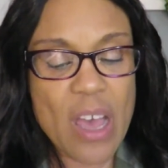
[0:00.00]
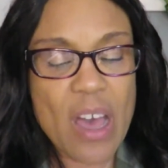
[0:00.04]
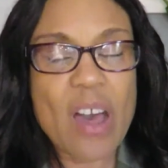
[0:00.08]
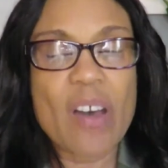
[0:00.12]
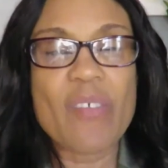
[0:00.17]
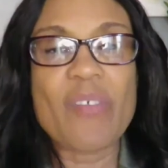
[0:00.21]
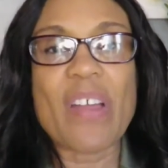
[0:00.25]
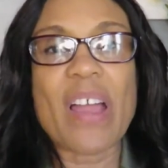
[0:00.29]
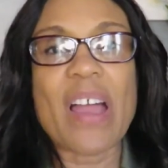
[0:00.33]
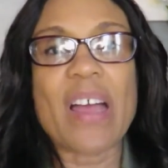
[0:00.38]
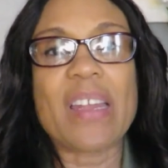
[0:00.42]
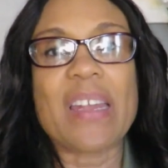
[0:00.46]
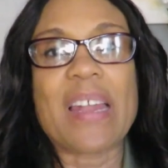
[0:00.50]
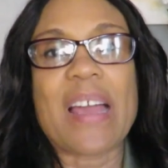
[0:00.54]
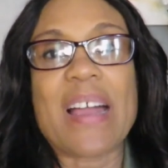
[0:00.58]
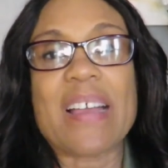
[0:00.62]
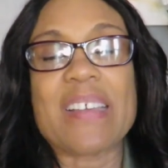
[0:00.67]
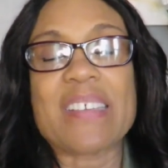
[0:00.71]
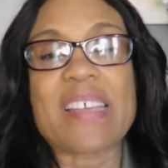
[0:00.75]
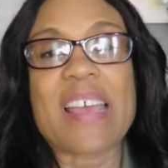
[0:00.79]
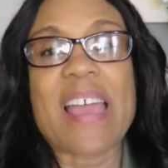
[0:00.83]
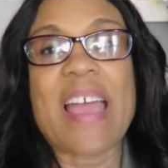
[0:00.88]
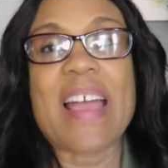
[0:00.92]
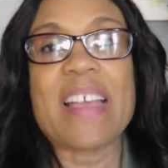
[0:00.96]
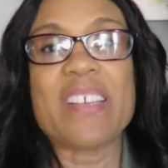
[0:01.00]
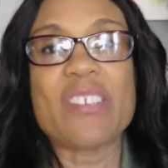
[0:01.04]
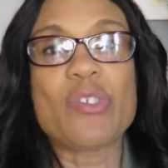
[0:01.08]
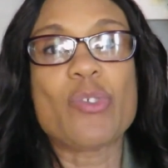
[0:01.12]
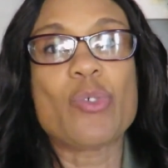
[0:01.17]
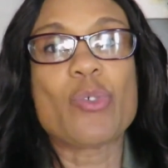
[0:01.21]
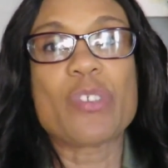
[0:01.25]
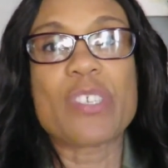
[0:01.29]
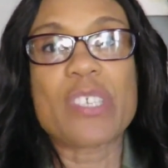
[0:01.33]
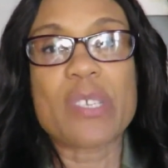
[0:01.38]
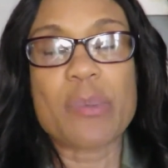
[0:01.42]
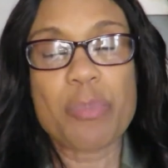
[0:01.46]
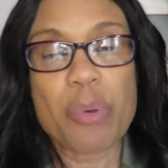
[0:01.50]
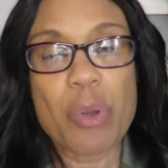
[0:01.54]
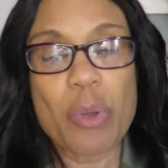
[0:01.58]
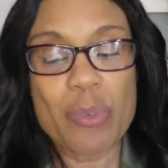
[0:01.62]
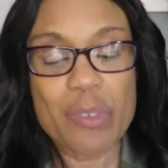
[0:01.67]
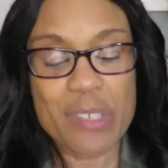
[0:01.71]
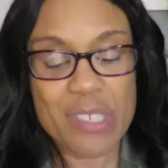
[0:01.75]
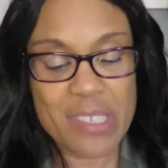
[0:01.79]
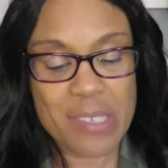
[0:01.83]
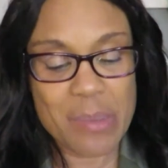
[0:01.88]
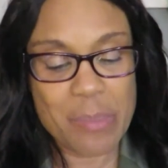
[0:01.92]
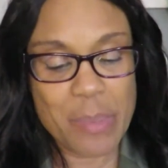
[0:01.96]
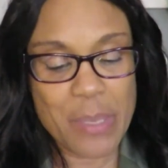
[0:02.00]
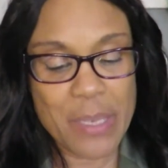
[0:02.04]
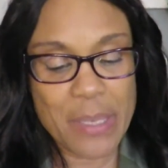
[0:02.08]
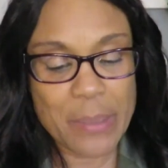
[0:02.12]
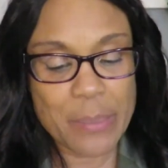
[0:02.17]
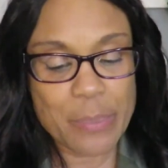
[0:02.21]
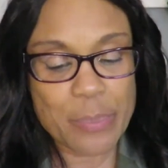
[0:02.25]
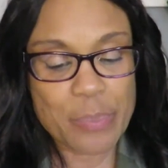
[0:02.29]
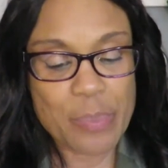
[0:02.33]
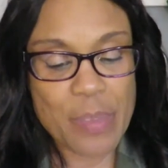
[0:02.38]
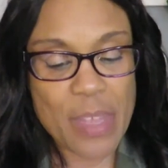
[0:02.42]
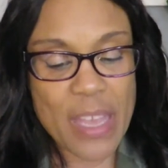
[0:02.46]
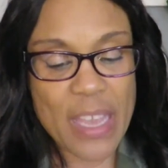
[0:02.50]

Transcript: of our lives as you're supposed to be